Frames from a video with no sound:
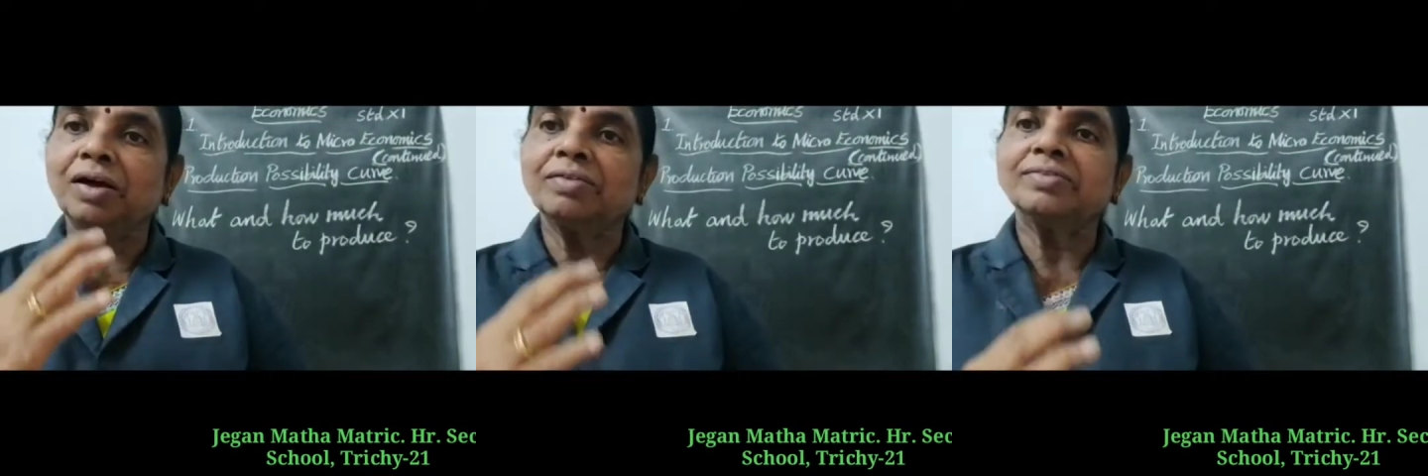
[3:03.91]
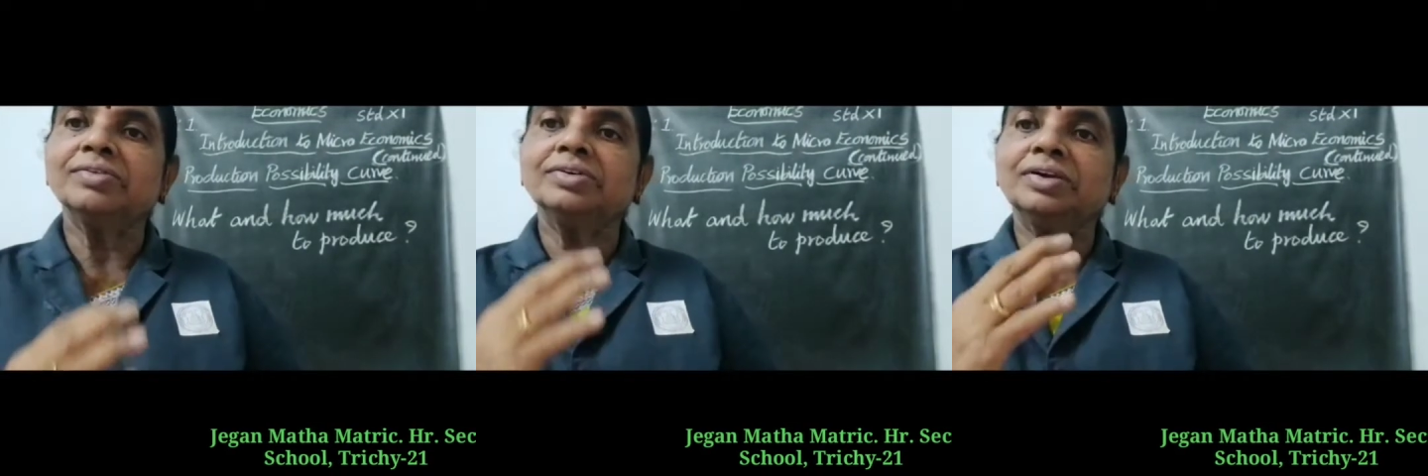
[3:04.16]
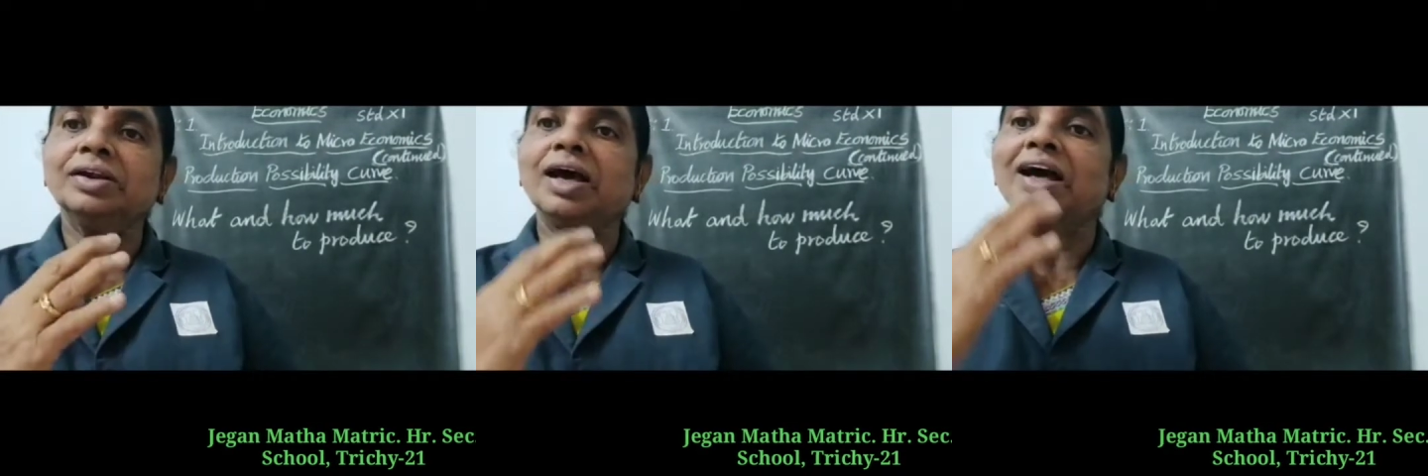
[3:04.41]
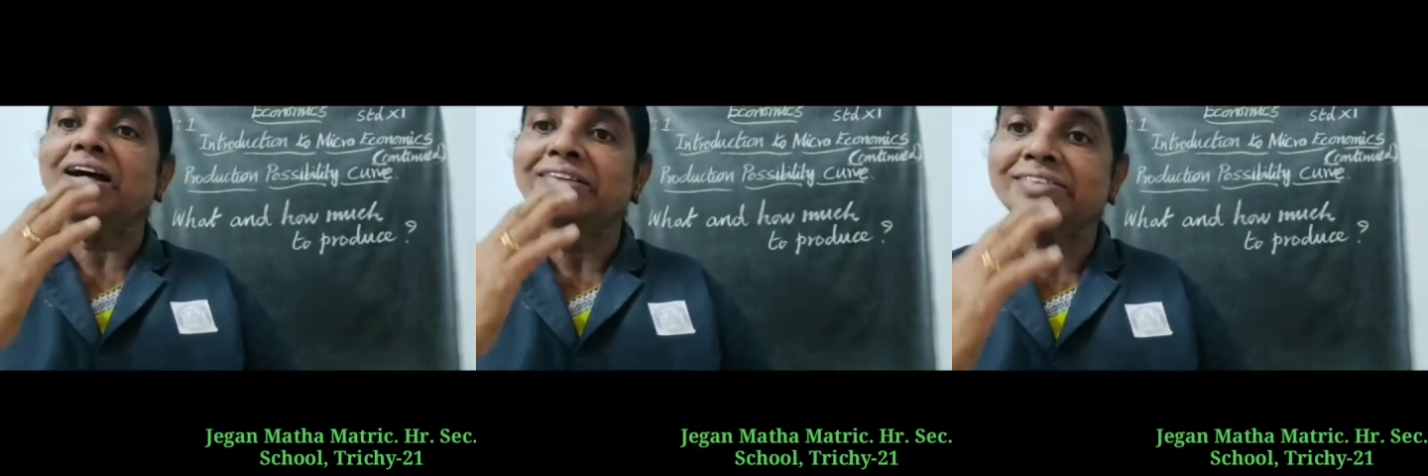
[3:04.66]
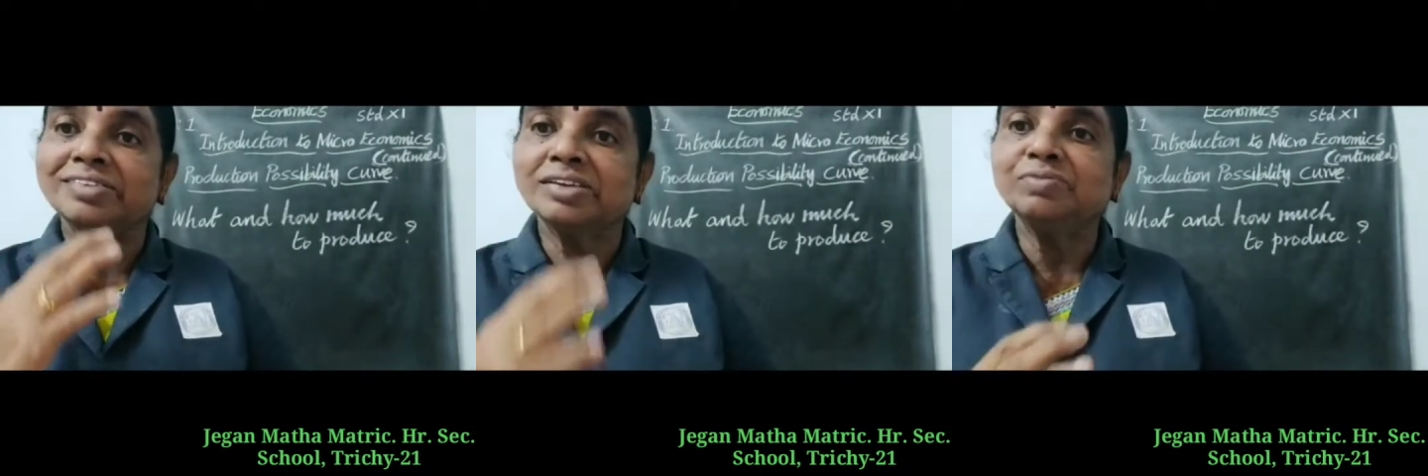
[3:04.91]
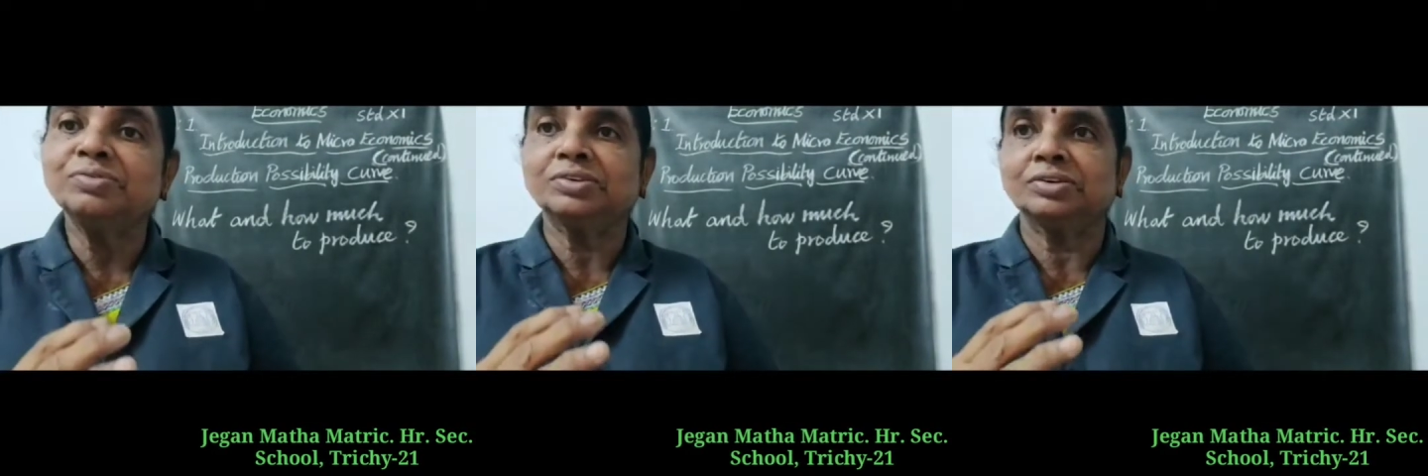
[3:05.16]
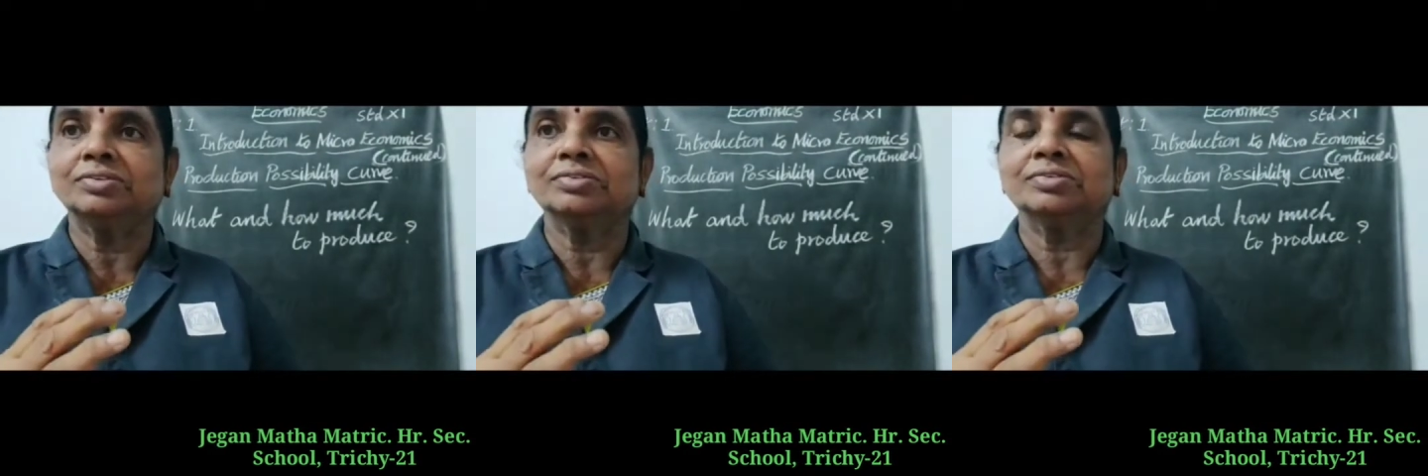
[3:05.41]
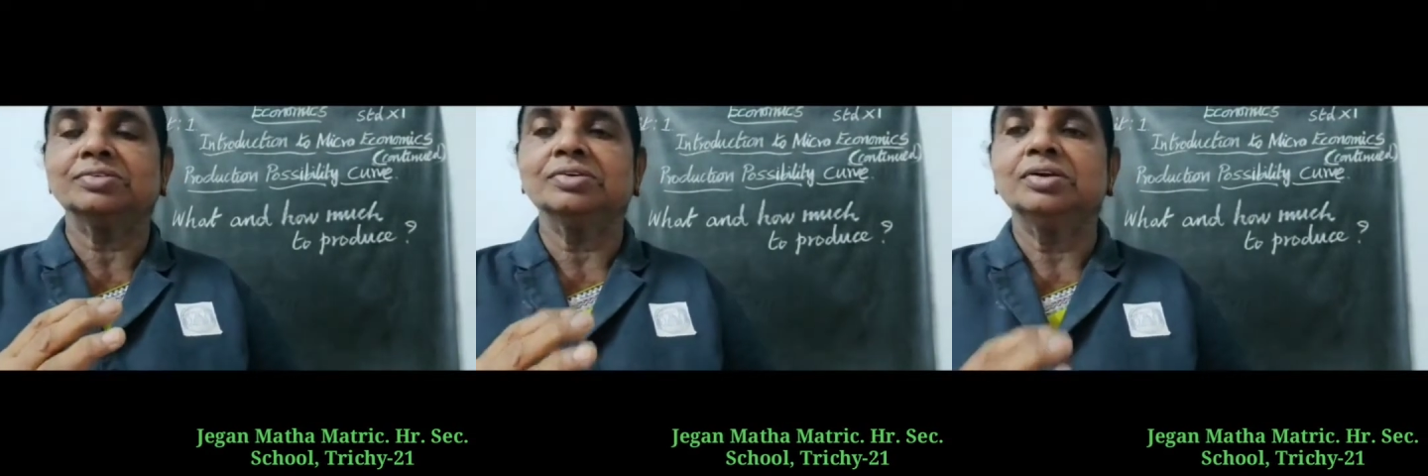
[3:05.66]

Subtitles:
certain assumptions